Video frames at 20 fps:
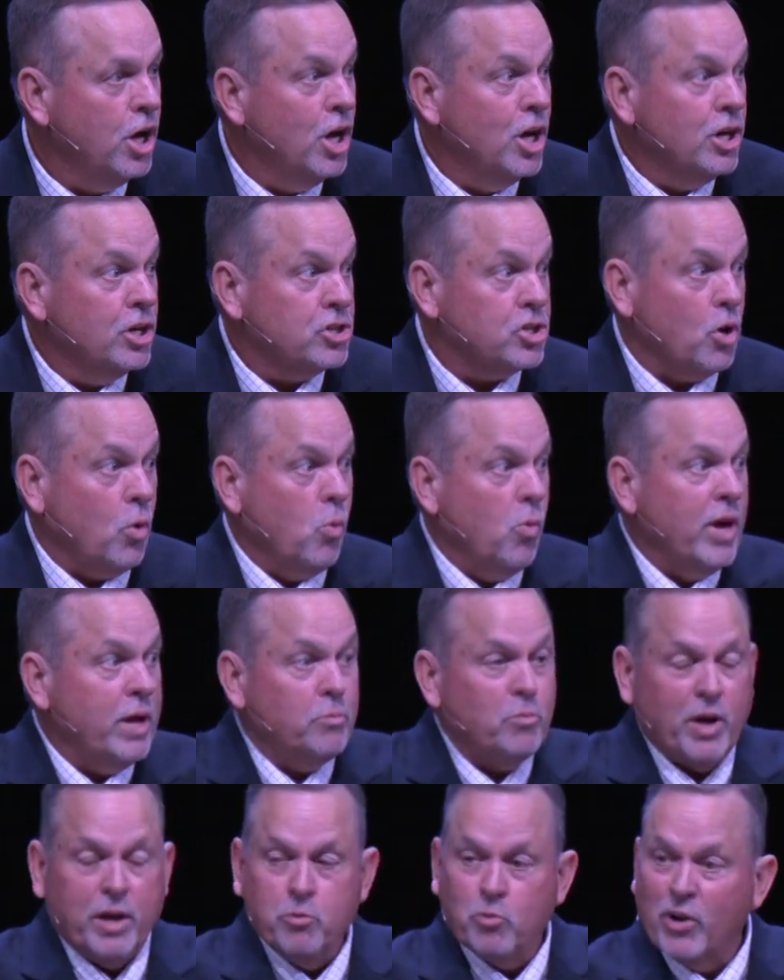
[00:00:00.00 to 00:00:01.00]
So when
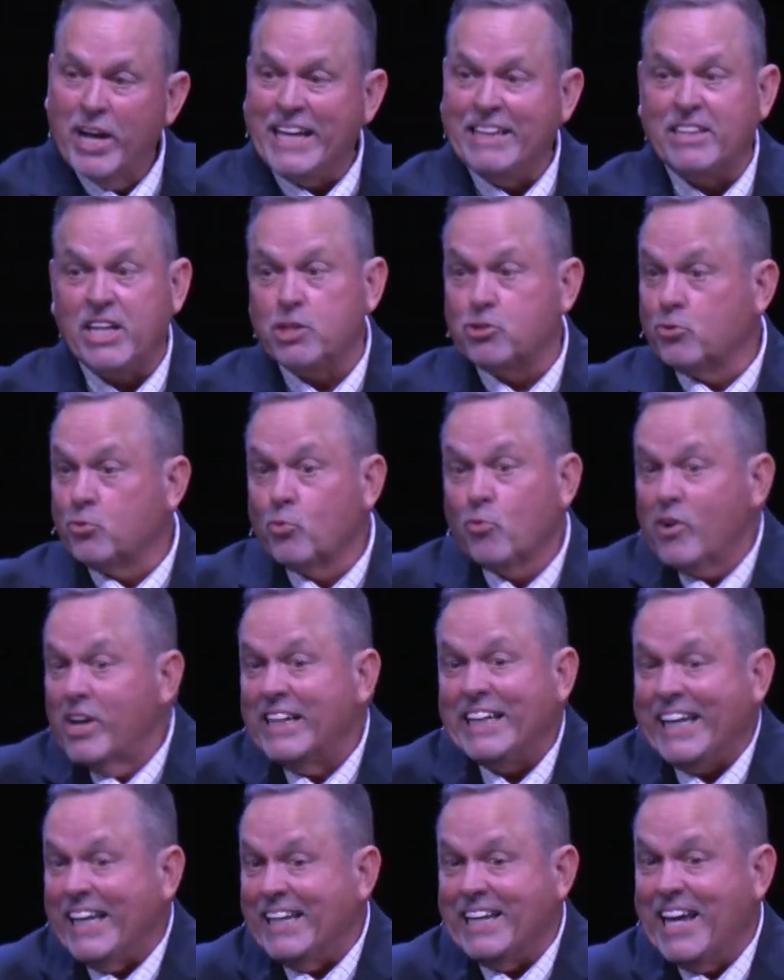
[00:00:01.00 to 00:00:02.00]
we read this
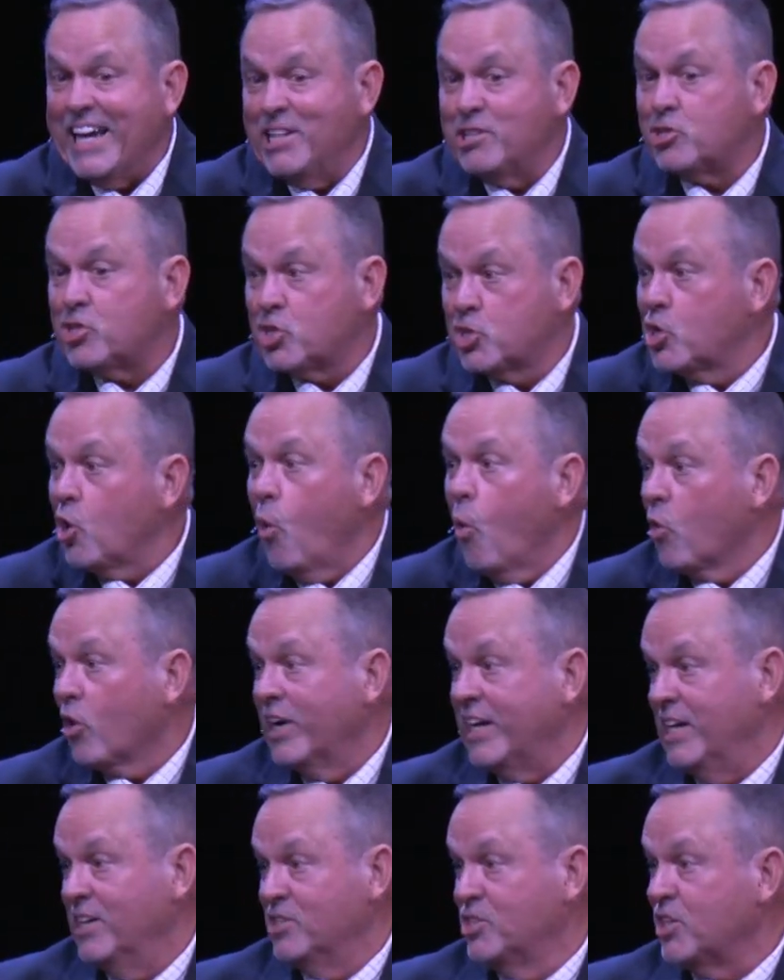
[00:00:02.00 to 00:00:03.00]
really neat
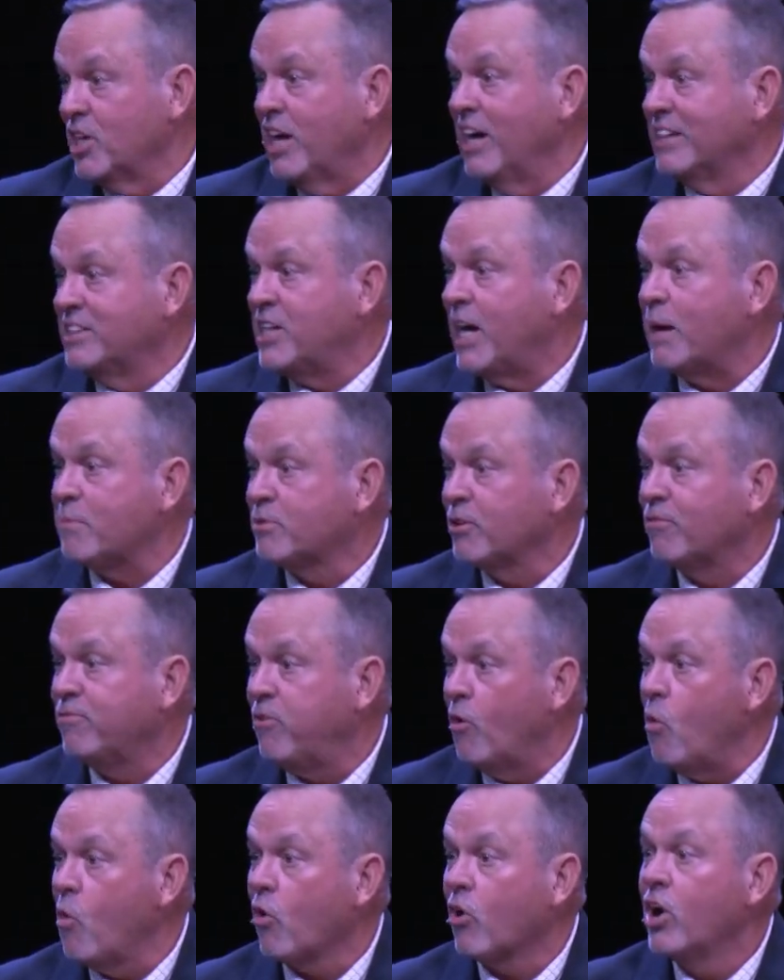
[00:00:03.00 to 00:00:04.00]
story in John chapter
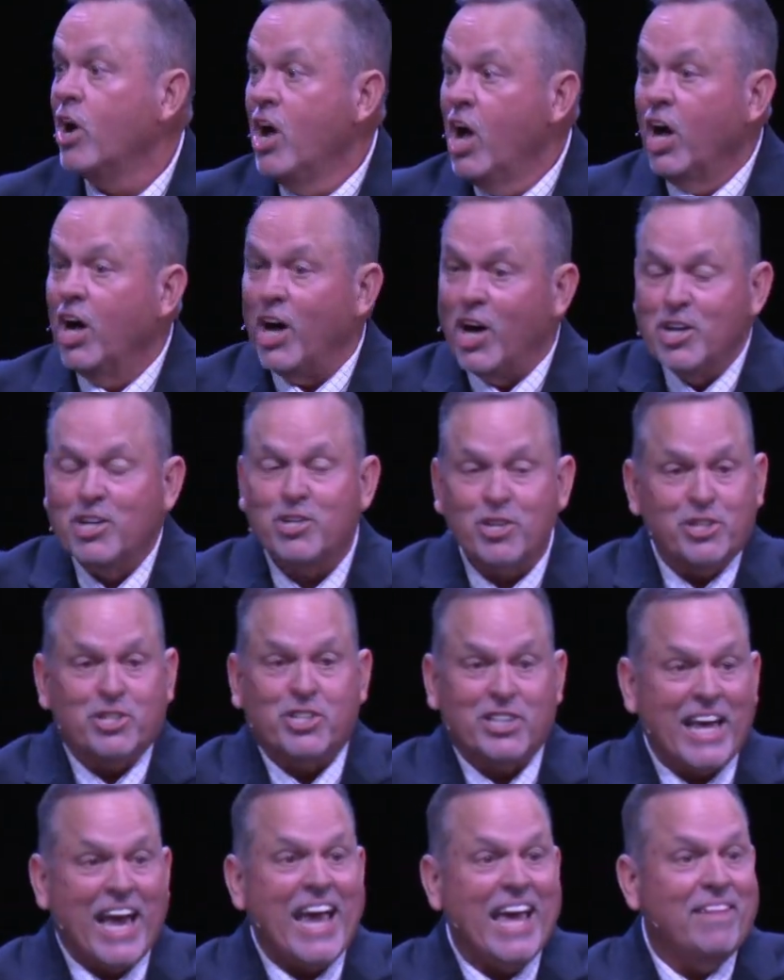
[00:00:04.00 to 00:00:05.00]
4,
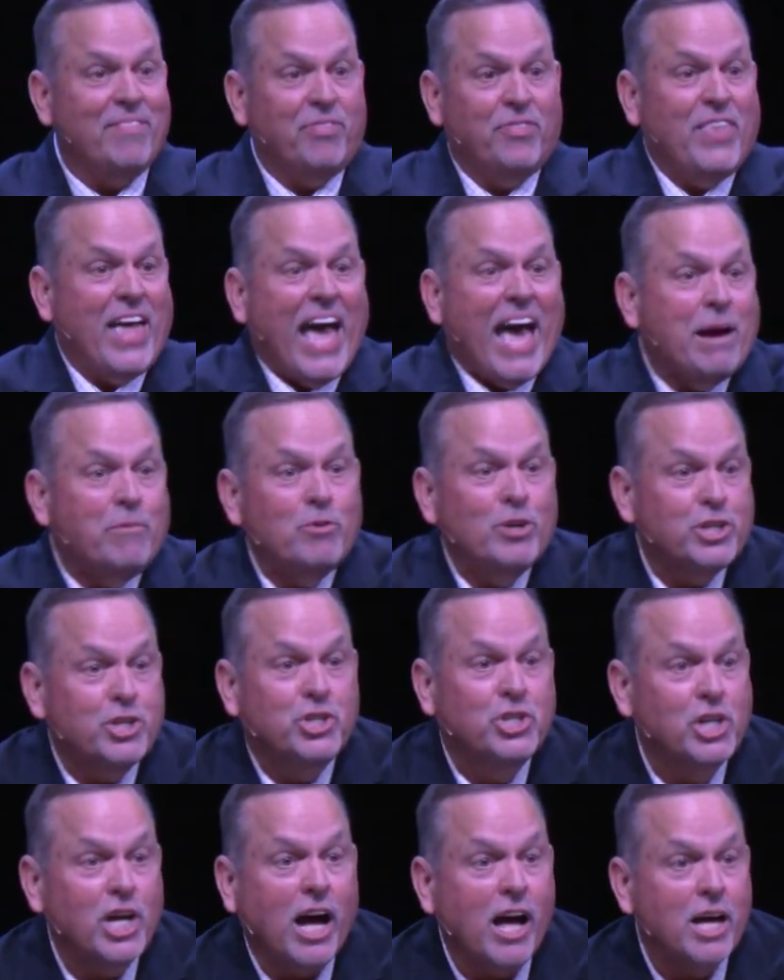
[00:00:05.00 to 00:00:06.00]
understand that was
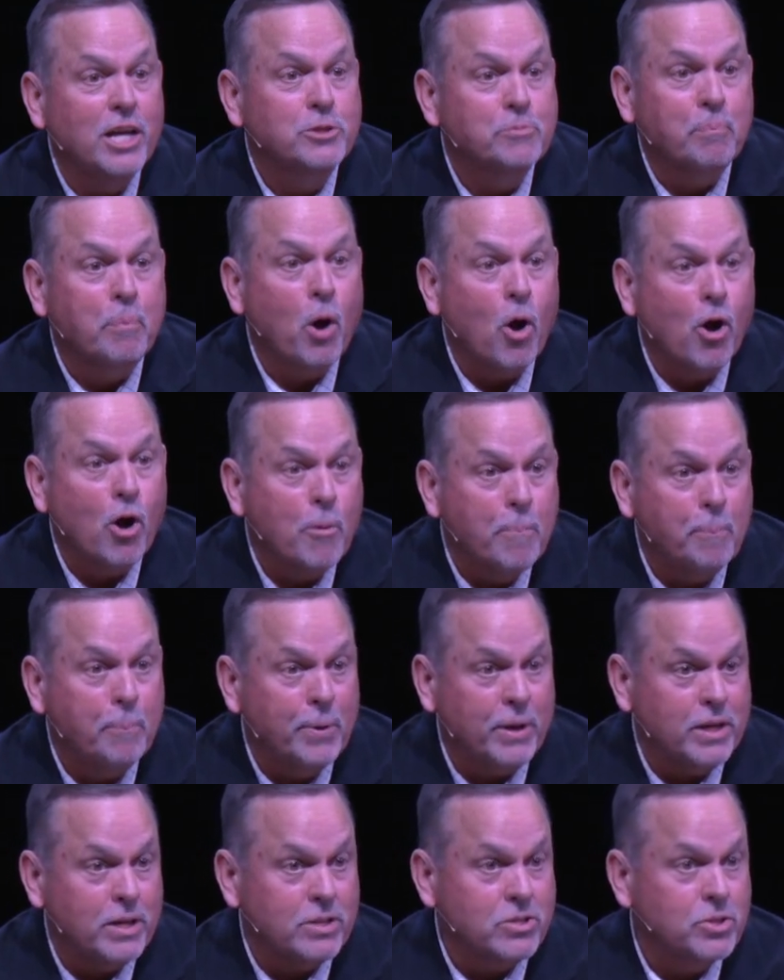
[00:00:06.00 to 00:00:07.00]
John's
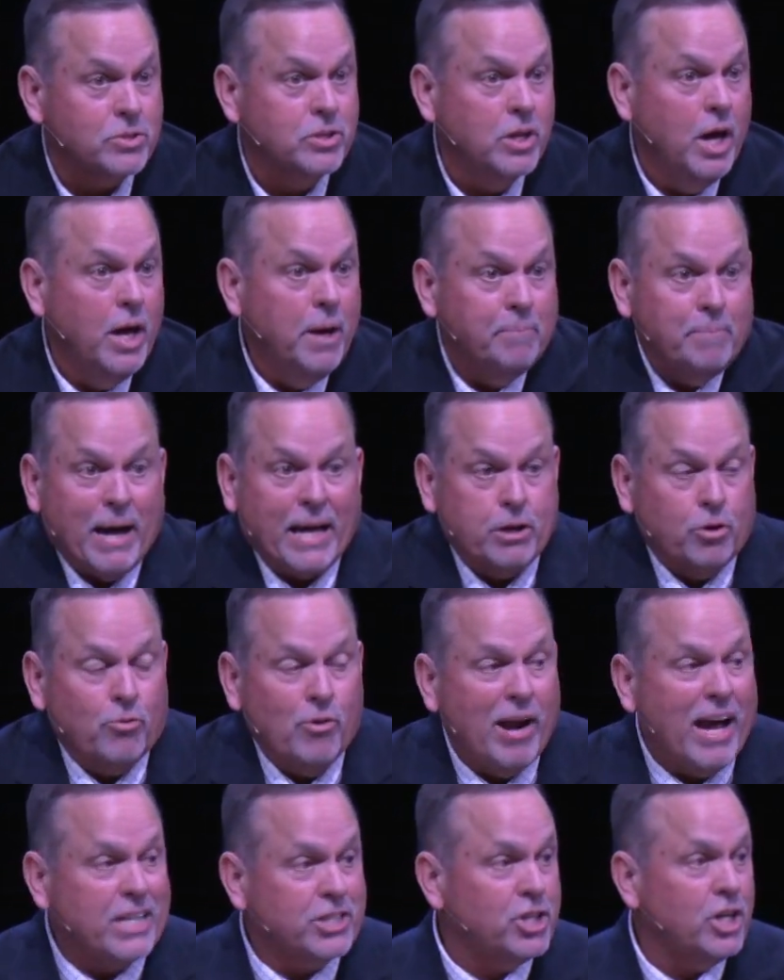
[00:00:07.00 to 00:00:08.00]
purpose by
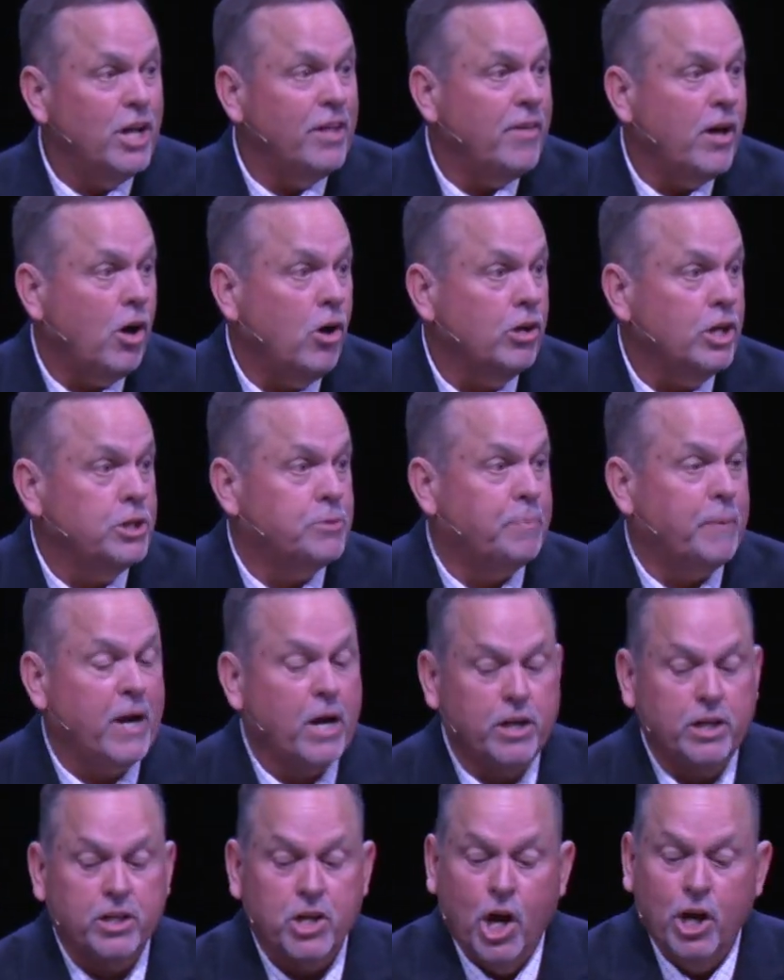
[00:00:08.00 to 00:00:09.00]
direction of the Holy
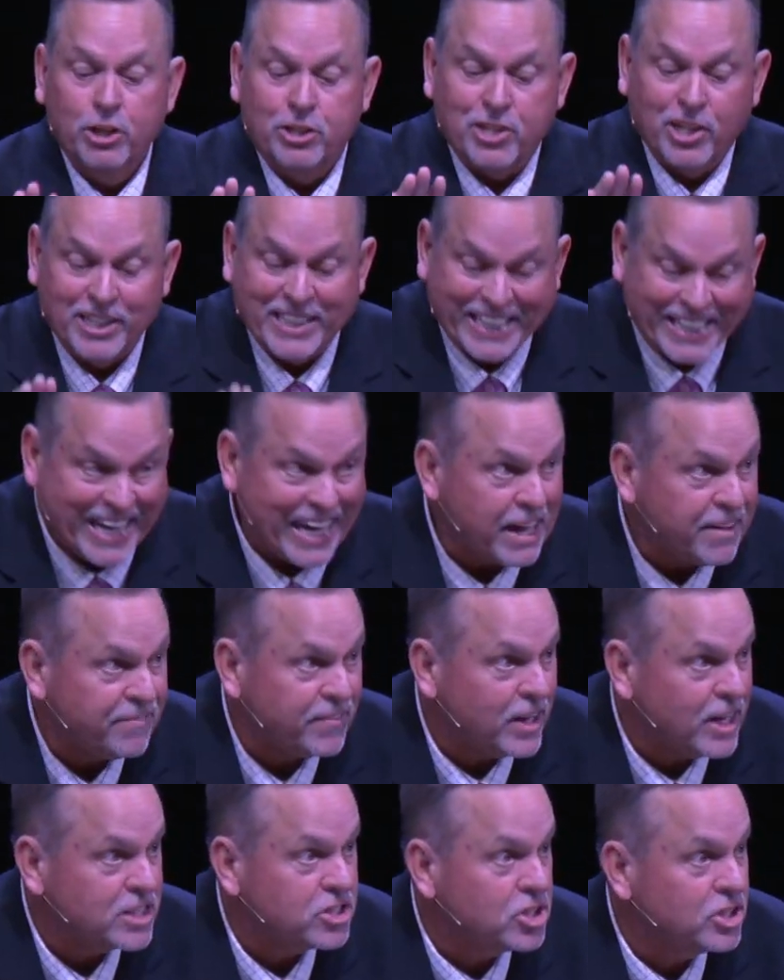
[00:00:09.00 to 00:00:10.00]
Spirit to give
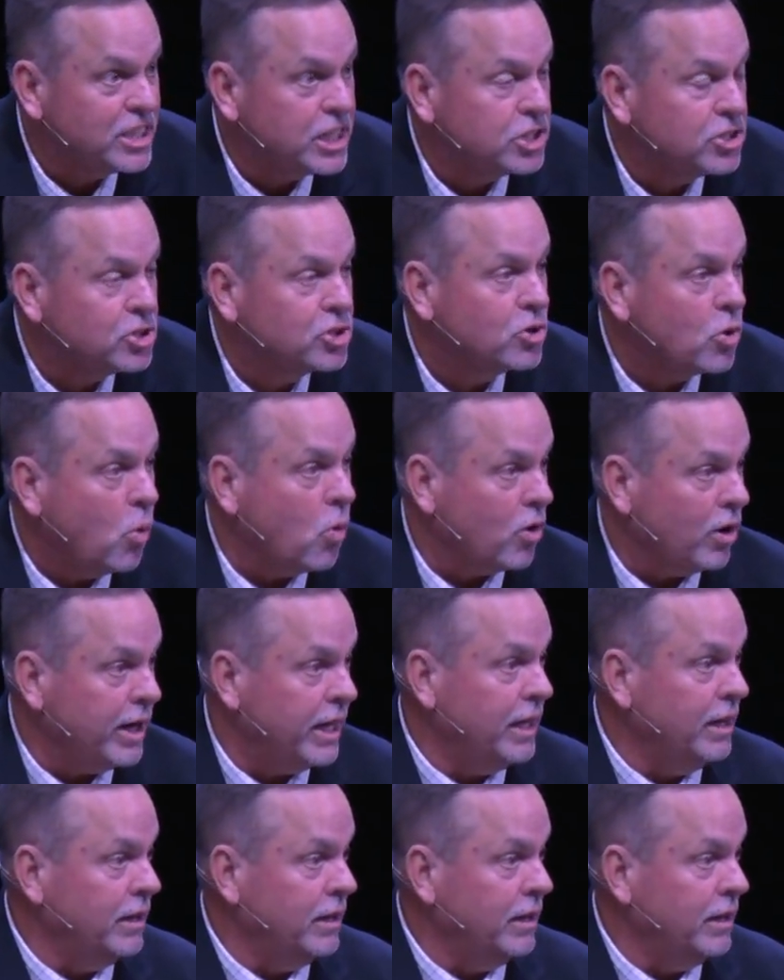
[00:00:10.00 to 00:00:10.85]
us this story.